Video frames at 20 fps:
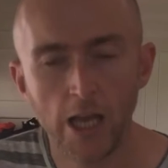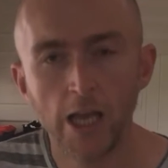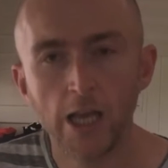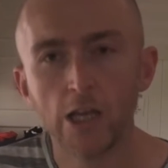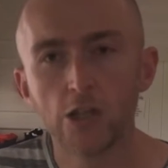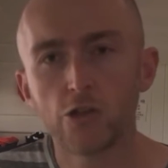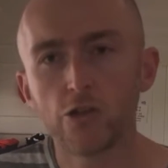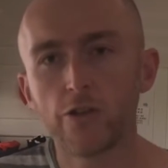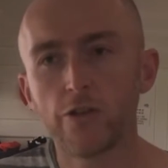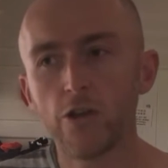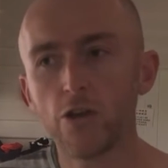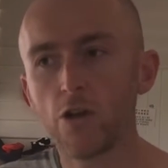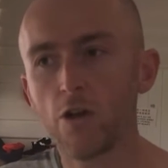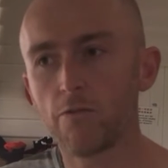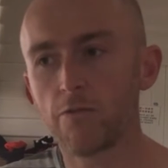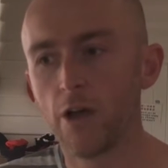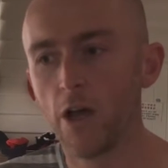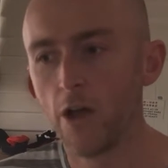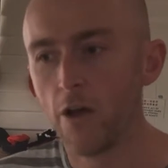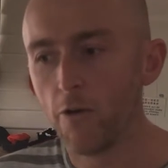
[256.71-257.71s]
is to think
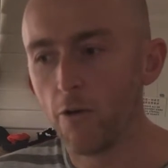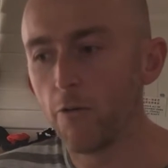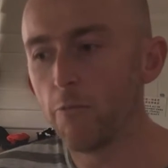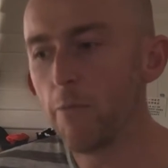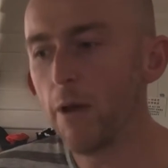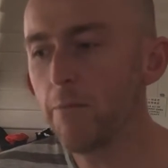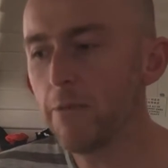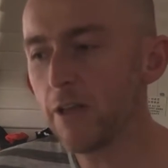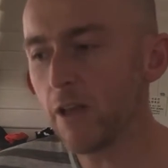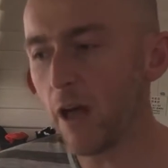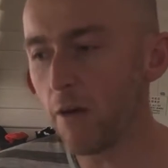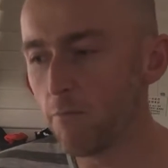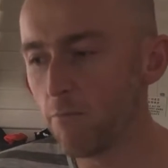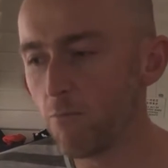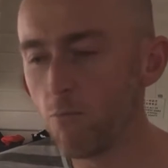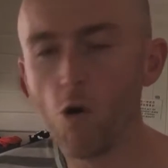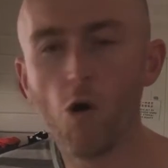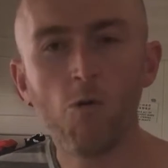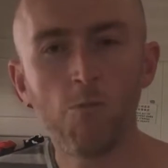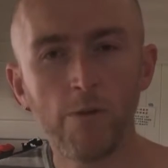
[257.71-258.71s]
of maybe a
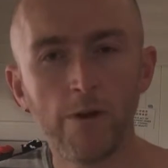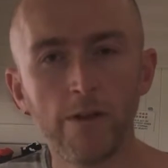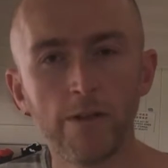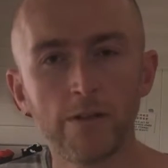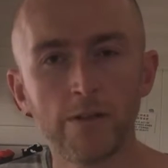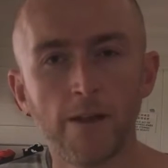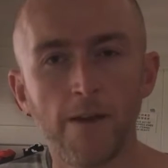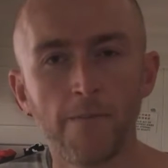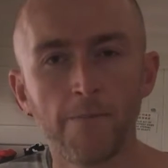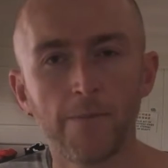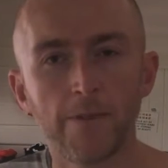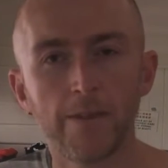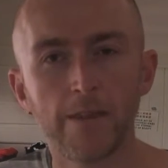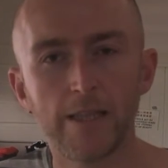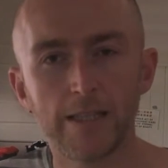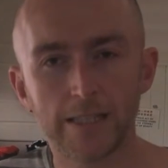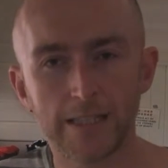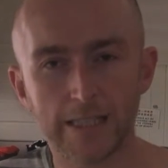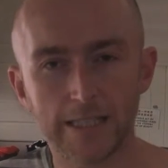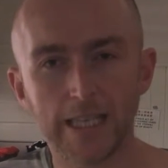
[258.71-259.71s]
moment
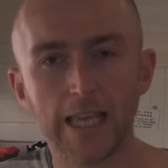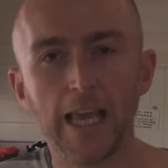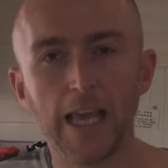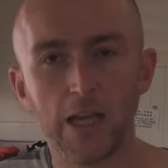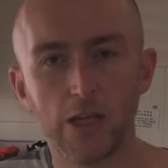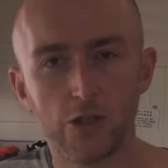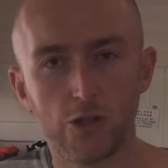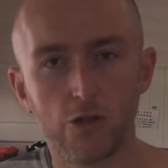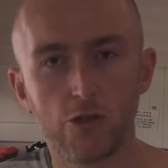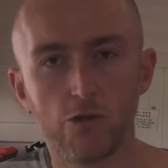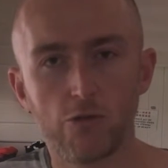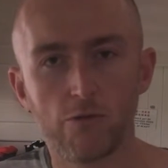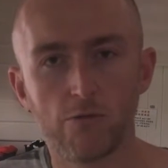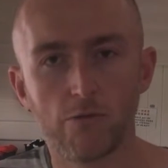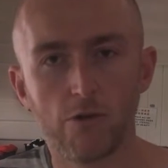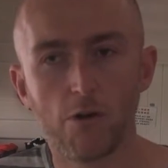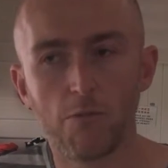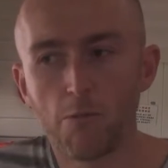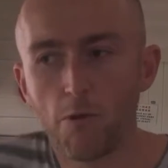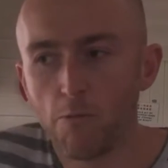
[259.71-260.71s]
that scares you,
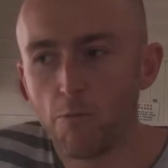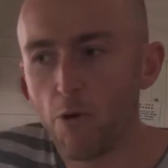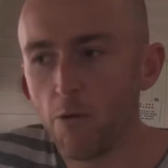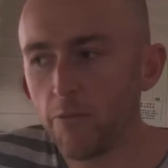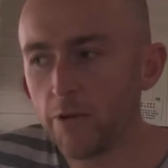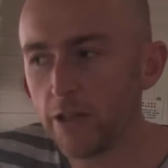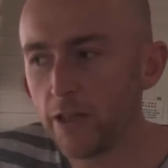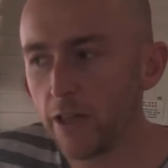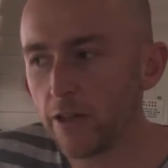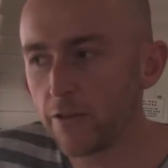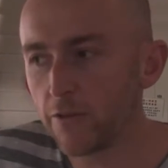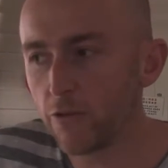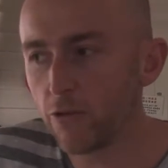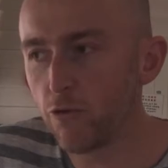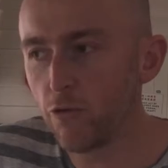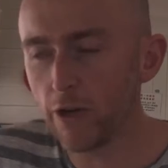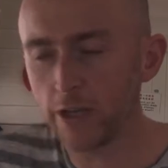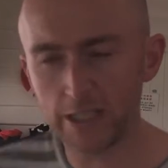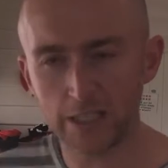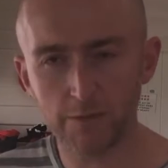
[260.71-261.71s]
a moment that
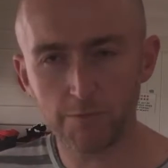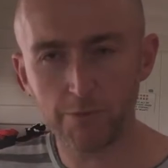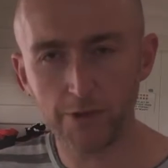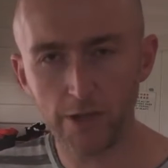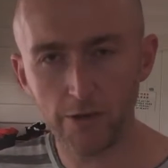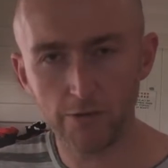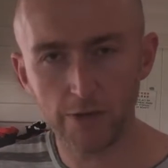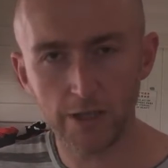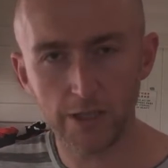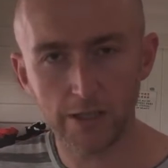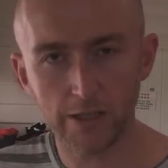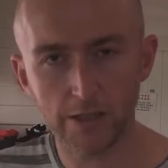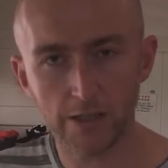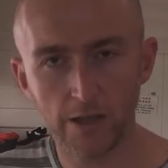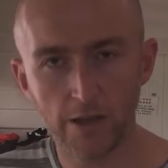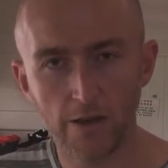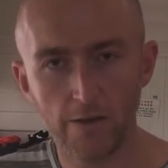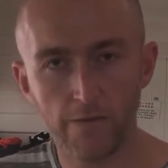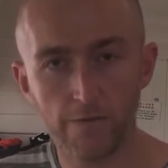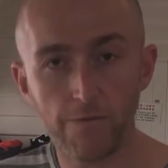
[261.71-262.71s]
you
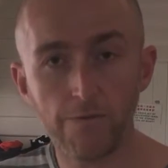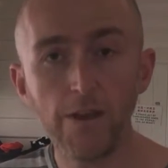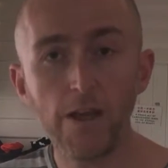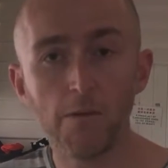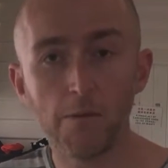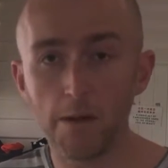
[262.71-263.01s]
experience fear.